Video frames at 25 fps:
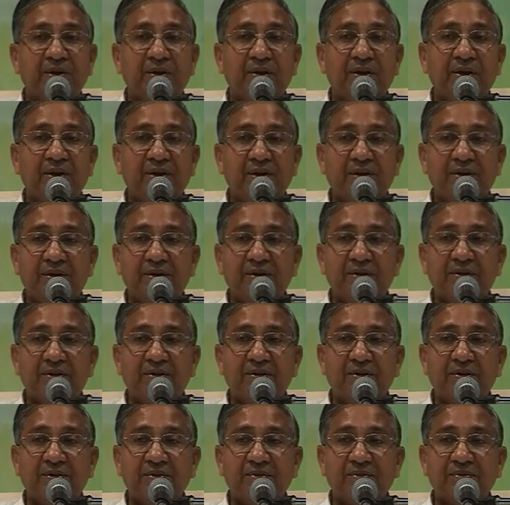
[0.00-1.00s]
and
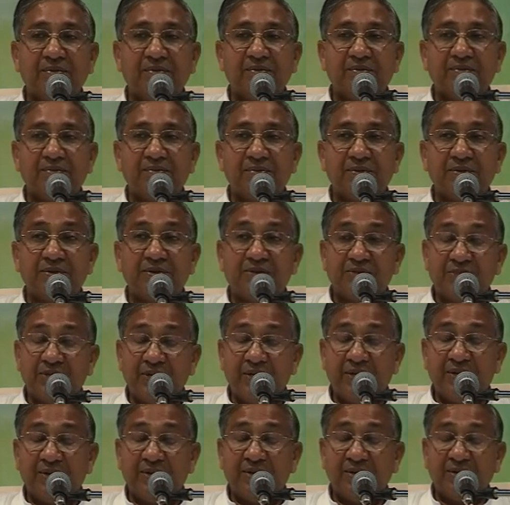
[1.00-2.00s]

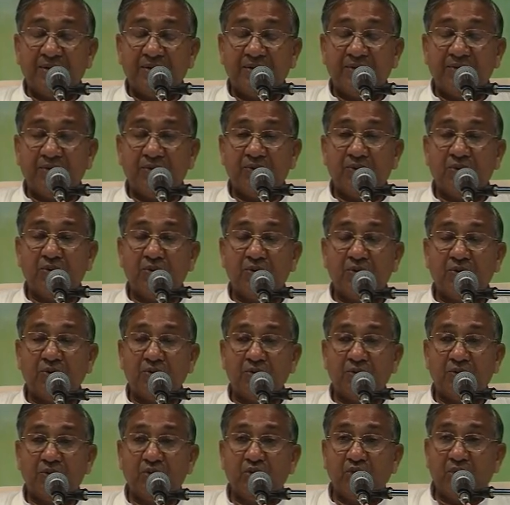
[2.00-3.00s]
say, oh,
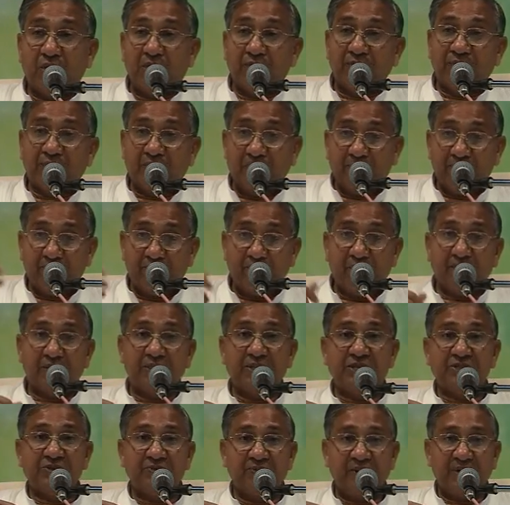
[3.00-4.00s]
you have come for
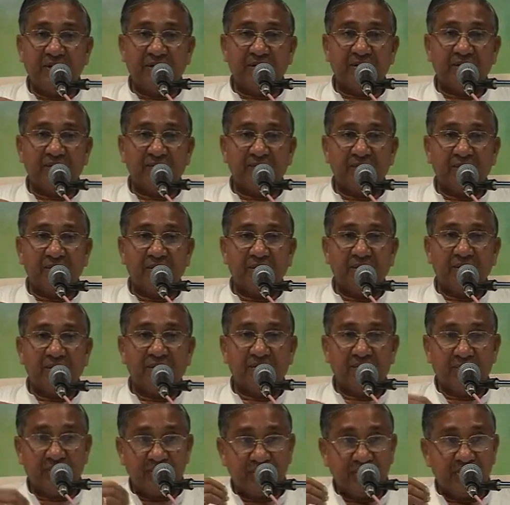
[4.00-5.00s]
this one.
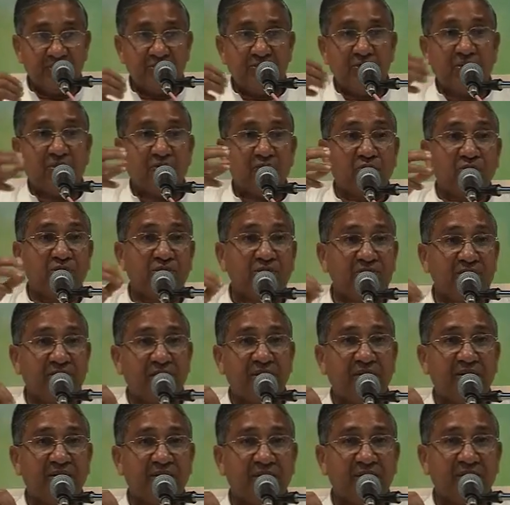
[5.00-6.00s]
This is your
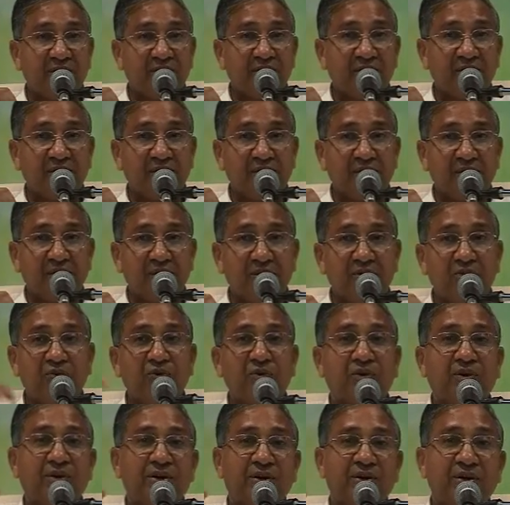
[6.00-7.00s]
question.
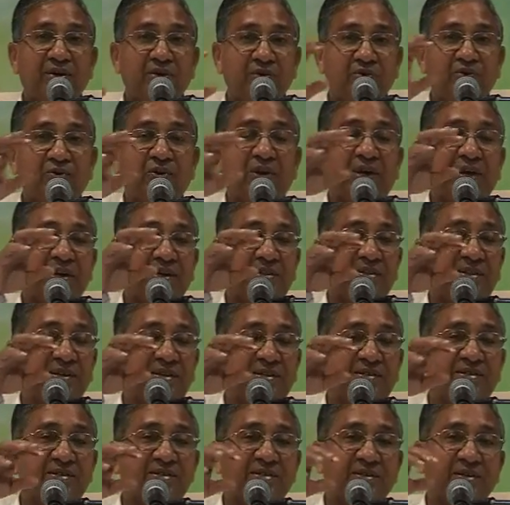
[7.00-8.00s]
Okay, do like
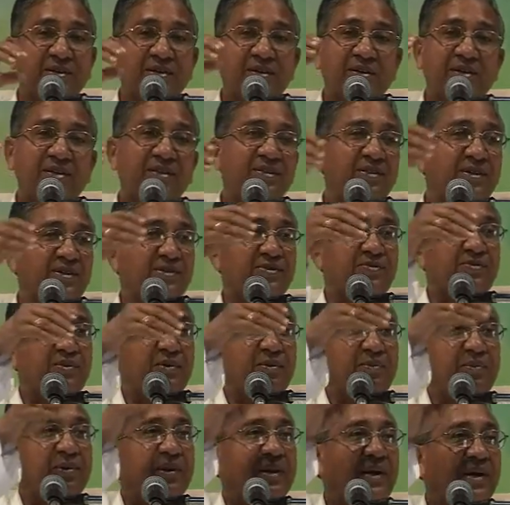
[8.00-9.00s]
this. This
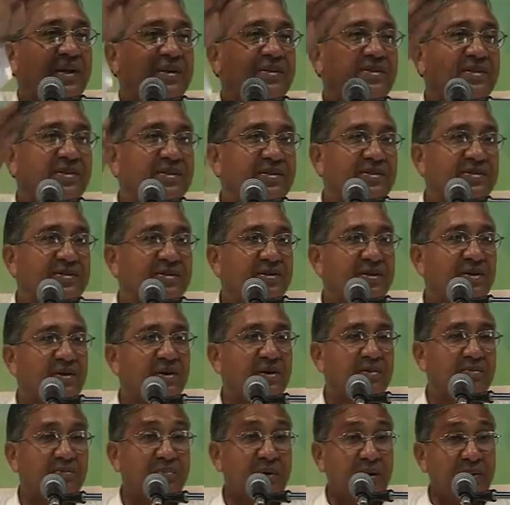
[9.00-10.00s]
will be like this.
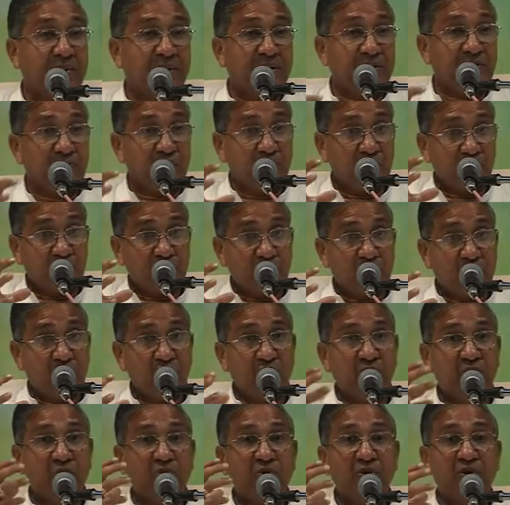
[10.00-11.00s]
Baba used
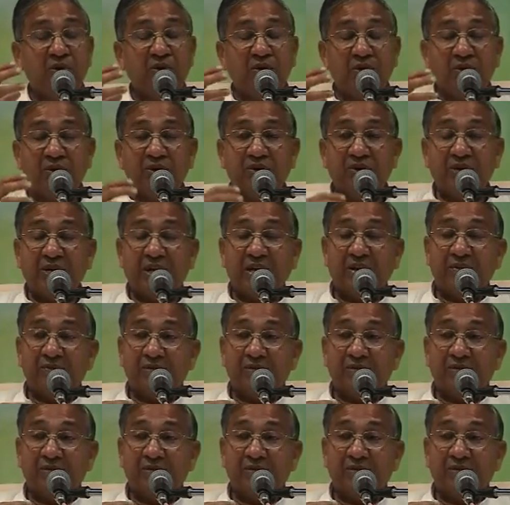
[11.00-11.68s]
to tell